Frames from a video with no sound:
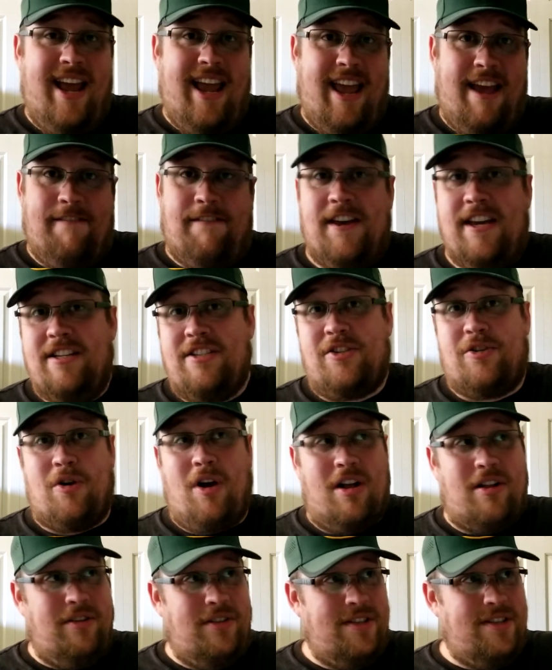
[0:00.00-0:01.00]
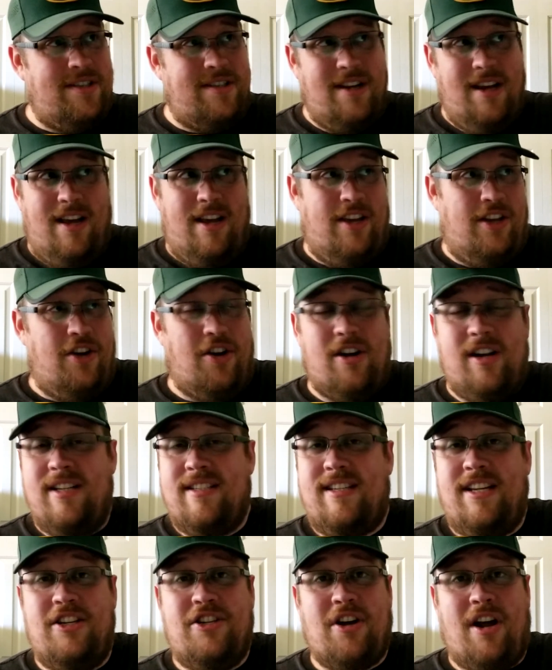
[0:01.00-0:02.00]
If he struggles, you're going to
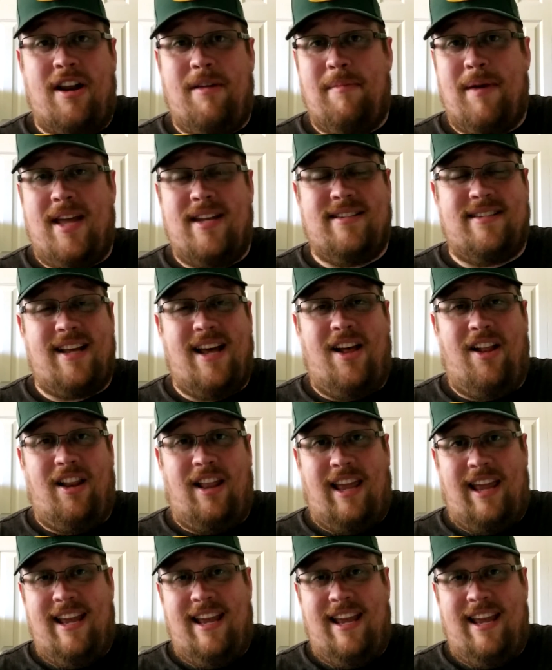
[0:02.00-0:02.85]
see Johnny Manziel